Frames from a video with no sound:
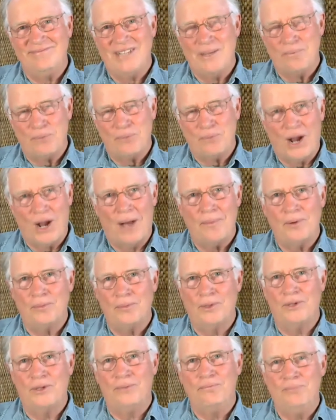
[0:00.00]

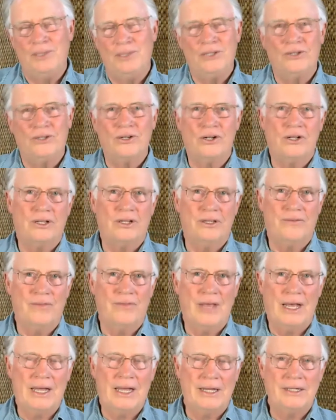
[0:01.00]
improbable miracle of
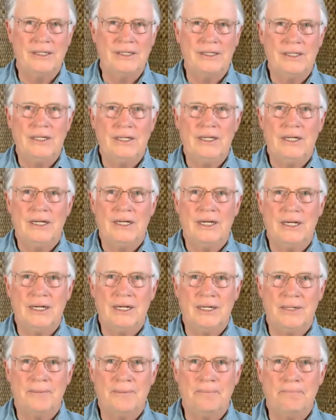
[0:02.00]
that.
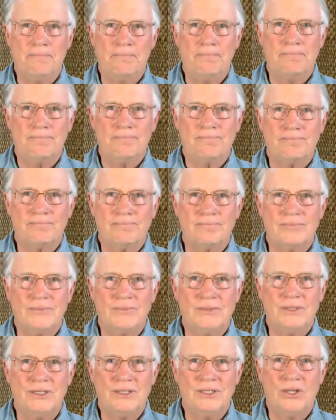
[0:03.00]
Um,
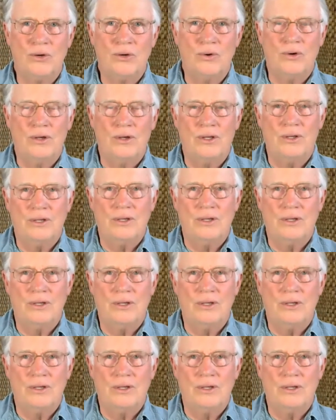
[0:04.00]
you know,